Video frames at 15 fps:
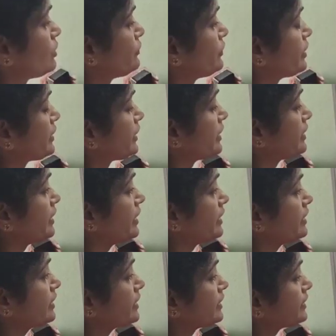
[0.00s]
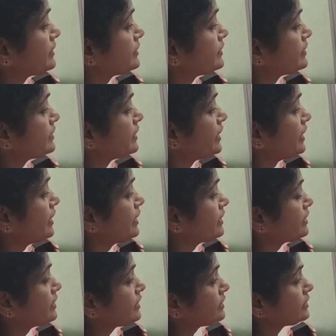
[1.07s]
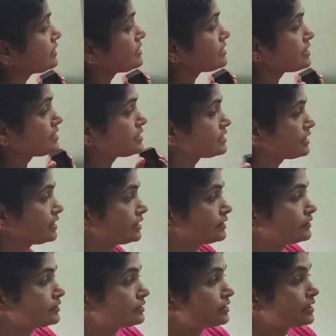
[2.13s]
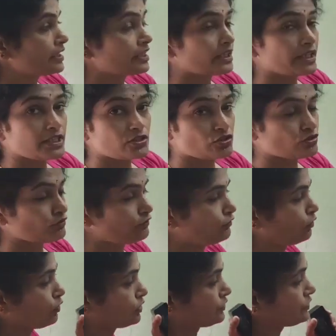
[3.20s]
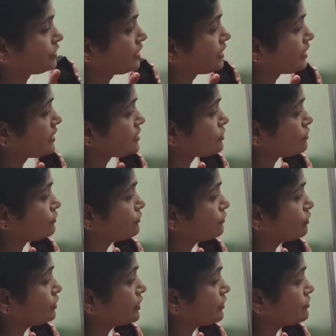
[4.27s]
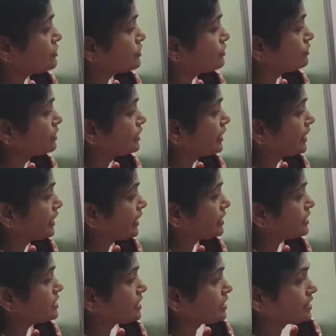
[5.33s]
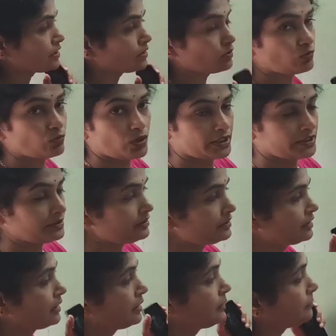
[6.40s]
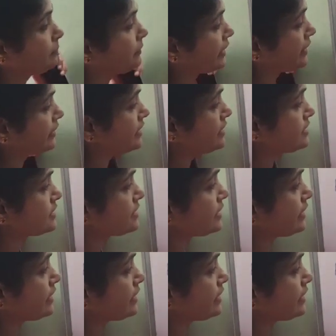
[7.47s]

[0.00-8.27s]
we are getting? 3. This is 3 raised to 4. 3 raised to 4 gives you 81 minus